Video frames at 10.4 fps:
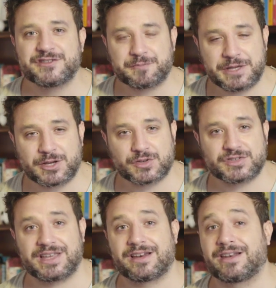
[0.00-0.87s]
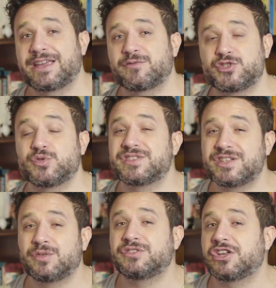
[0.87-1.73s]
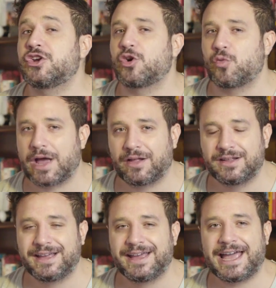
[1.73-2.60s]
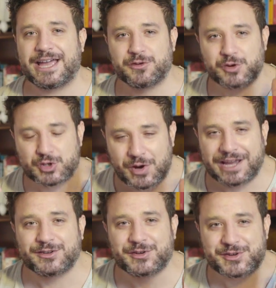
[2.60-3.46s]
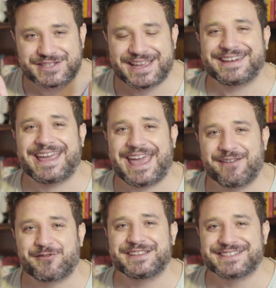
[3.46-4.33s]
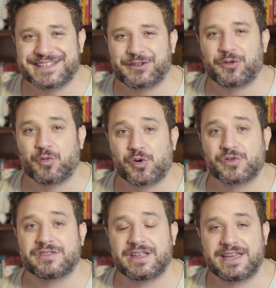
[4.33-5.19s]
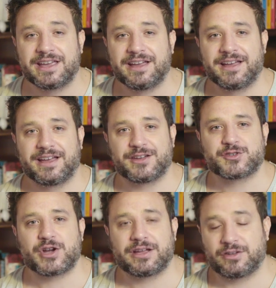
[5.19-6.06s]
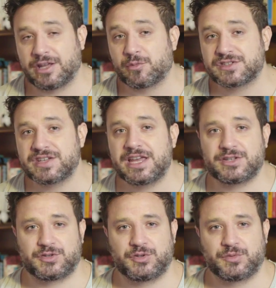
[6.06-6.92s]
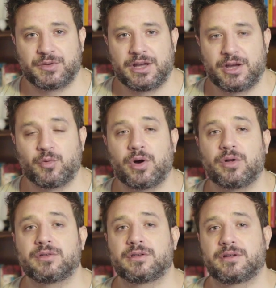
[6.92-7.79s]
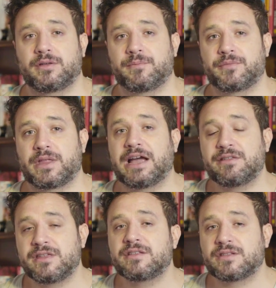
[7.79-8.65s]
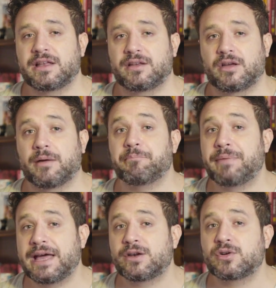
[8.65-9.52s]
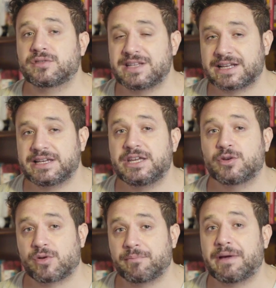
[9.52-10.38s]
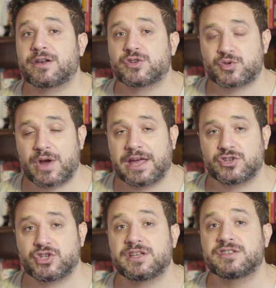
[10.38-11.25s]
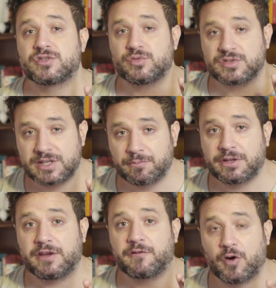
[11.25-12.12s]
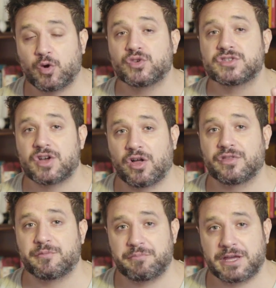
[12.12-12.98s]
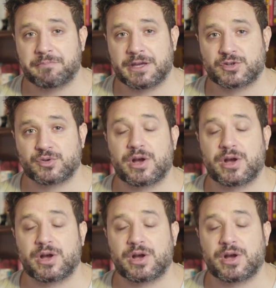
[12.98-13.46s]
speakers in a language you still didn't know well, and you were trying to understand every single word that they were saying to you? Well, I think that a better technique or a better strategy is to simply focus on the big picture.